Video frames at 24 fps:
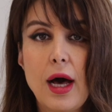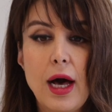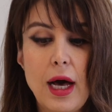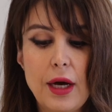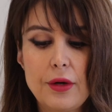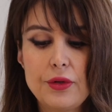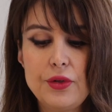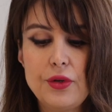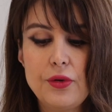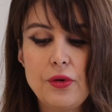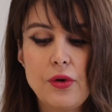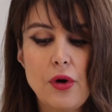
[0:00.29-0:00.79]
how
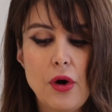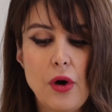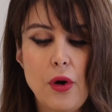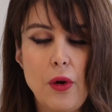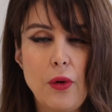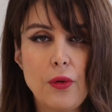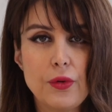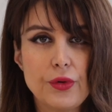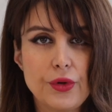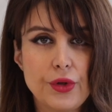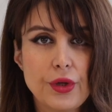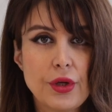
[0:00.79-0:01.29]
you
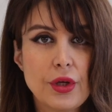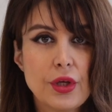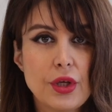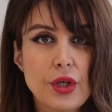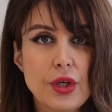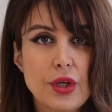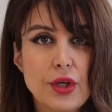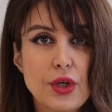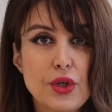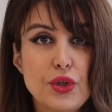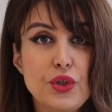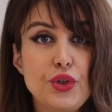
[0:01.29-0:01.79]
hold
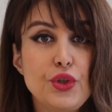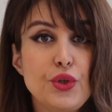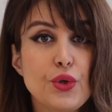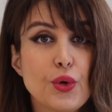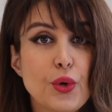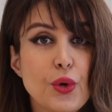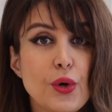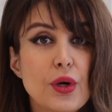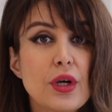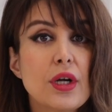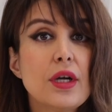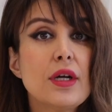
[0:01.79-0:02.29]

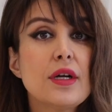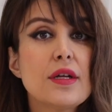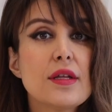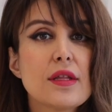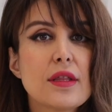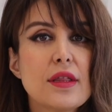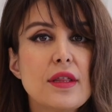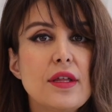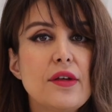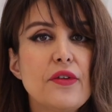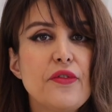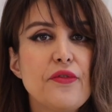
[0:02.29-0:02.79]
your
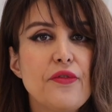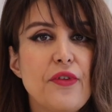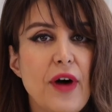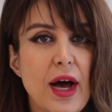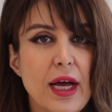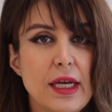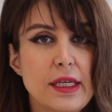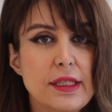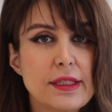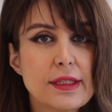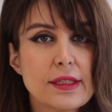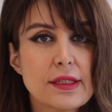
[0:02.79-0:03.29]

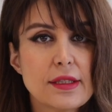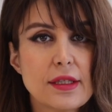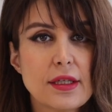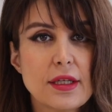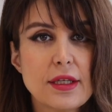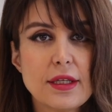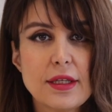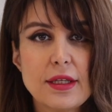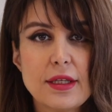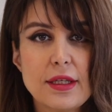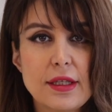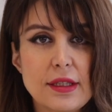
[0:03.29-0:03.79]
device
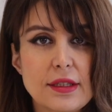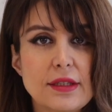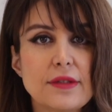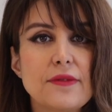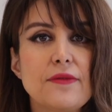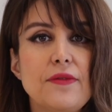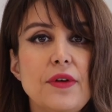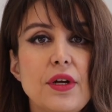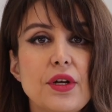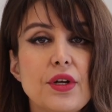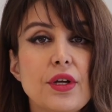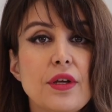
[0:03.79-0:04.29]
is
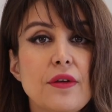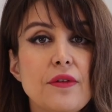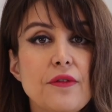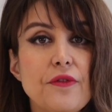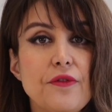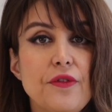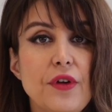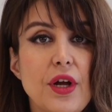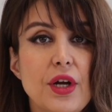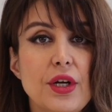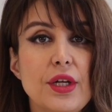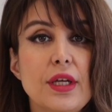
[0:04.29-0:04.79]
very,
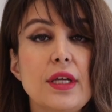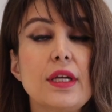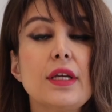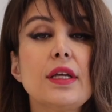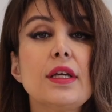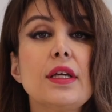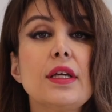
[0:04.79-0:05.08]
very